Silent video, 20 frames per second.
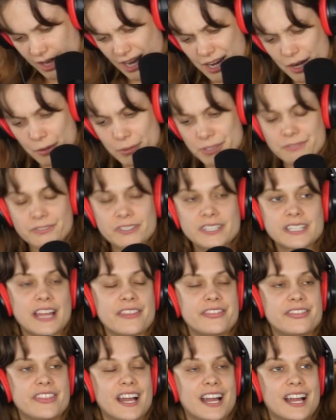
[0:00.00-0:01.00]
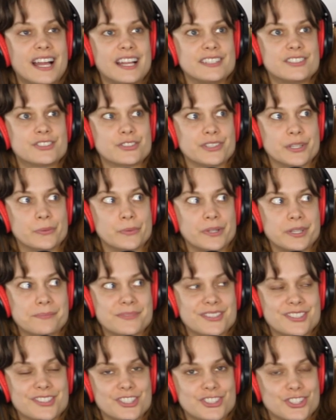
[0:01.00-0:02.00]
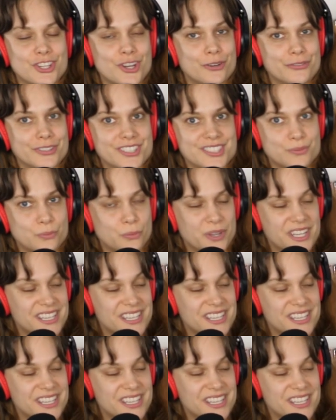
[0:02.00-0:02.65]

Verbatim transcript: I always forget that Serena Williams is a Jehovah's